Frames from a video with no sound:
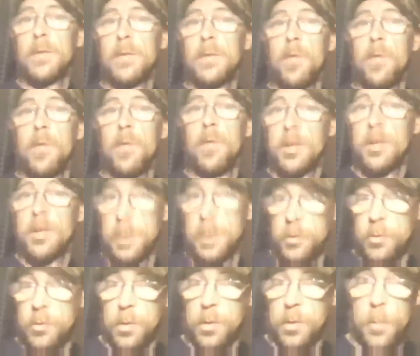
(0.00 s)
the locks,
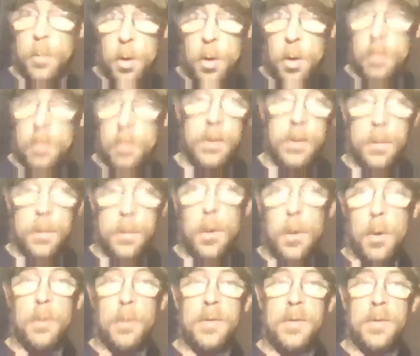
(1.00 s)
make sure the barn
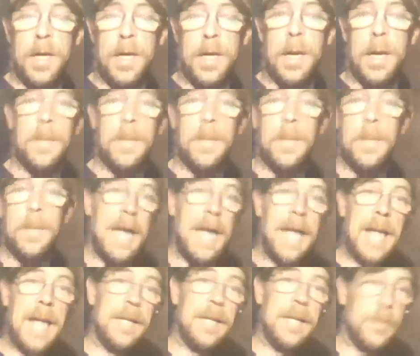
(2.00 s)
was set up, and I
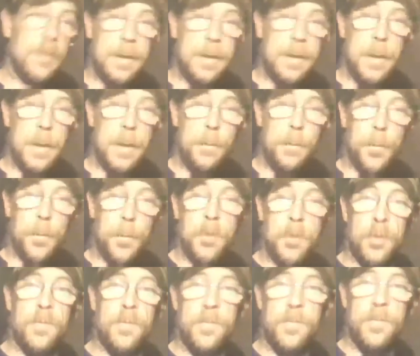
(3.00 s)
had the
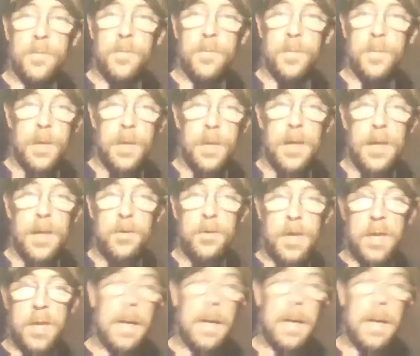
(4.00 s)
person set